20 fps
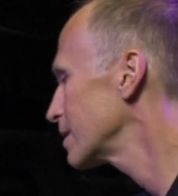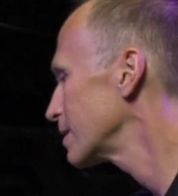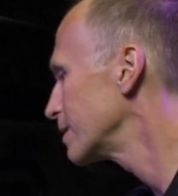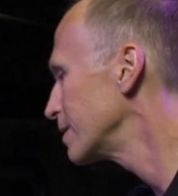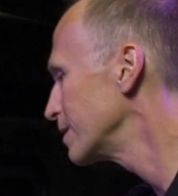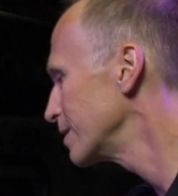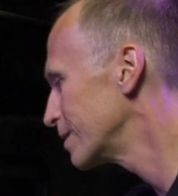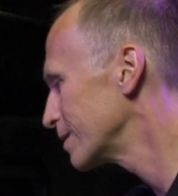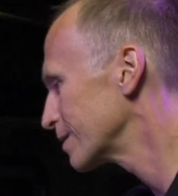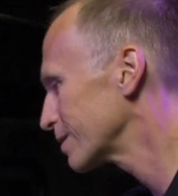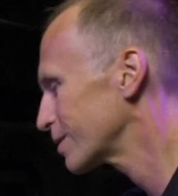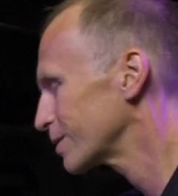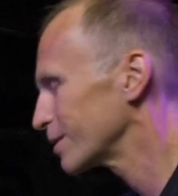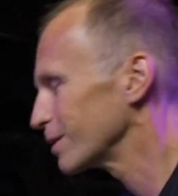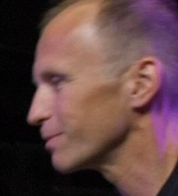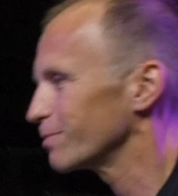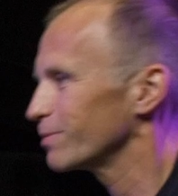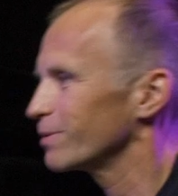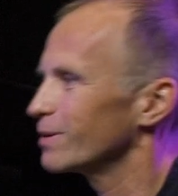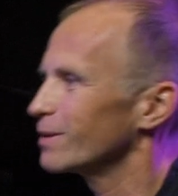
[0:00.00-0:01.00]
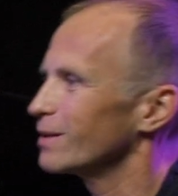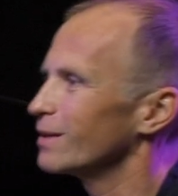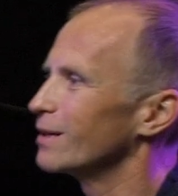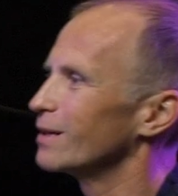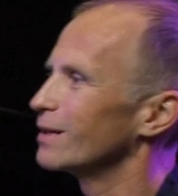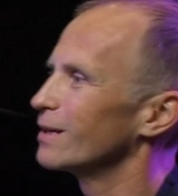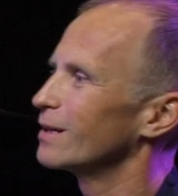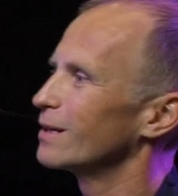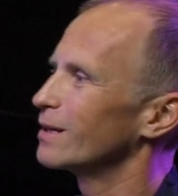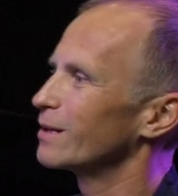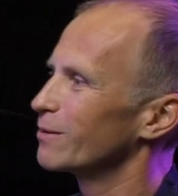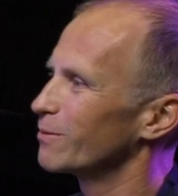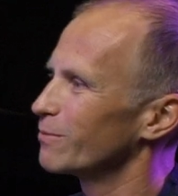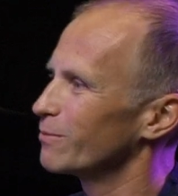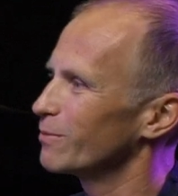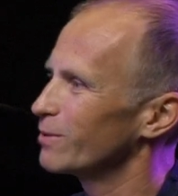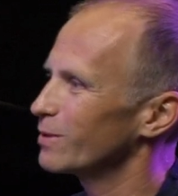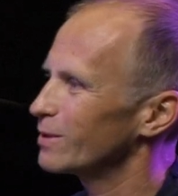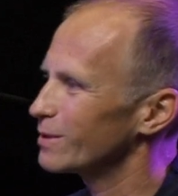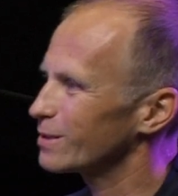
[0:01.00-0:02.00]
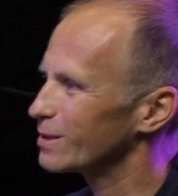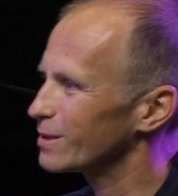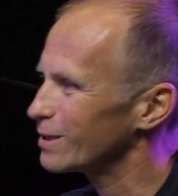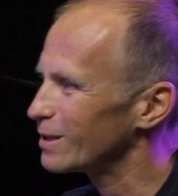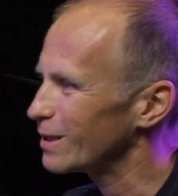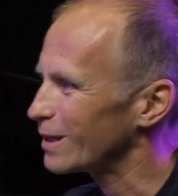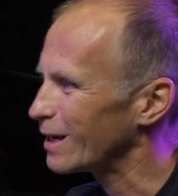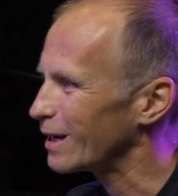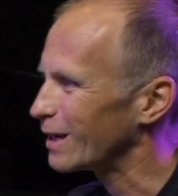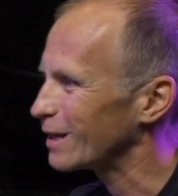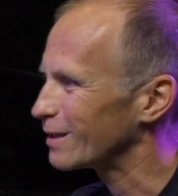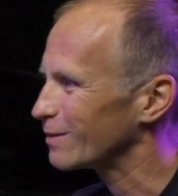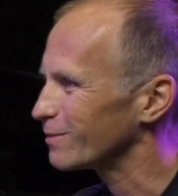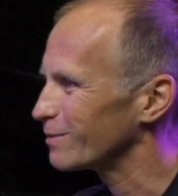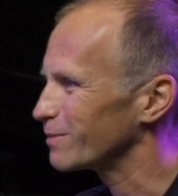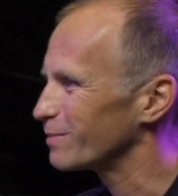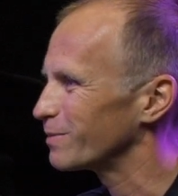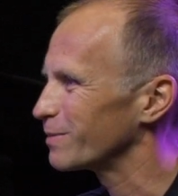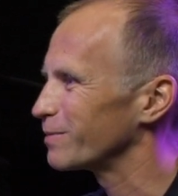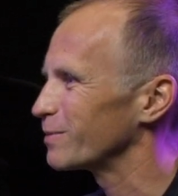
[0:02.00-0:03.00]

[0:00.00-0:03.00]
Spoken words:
leadership. What is that for people?